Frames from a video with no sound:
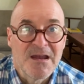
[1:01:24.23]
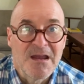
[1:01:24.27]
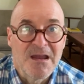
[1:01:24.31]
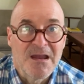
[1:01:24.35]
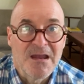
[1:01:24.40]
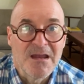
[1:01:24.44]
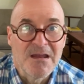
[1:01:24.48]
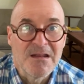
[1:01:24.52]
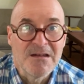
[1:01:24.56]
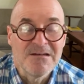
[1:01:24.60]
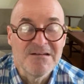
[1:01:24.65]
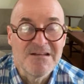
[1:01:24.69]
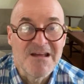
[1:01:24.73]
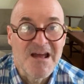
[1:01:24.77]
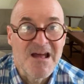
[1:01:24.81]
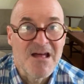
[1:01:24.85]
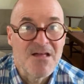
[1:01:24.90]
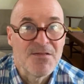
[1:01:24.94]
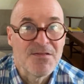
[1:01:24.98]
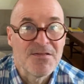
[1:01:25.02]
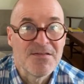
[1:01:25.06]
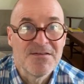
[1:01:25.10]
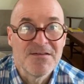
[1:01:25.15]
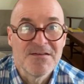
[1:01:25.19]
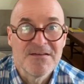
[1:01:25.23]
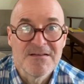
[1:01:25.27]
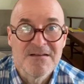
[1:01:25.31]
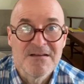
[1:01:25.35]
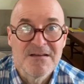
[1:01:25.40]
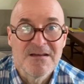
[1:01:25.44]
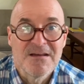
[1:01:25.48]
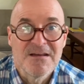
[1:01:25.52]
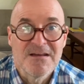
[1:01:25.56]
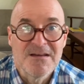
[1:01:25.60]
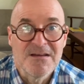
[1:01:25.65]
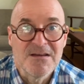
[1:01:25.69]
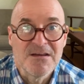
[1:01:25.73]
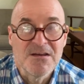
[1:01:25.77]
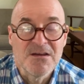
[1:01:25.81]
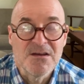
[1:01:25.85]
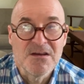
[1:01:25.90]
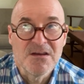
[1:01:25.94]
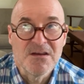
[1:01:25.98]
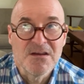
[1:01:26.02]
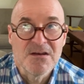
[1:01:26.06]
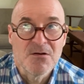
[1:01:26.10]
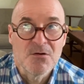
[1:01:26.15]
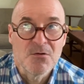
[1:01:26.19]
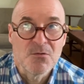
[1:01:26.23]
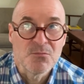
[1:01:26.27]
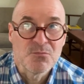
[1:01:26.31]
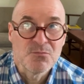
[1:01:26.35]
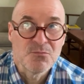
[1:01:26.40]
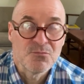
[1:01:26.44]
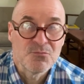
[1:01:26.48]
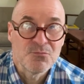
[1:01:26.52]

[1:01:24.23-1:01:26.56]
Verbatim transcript: Yeah. And death, you know,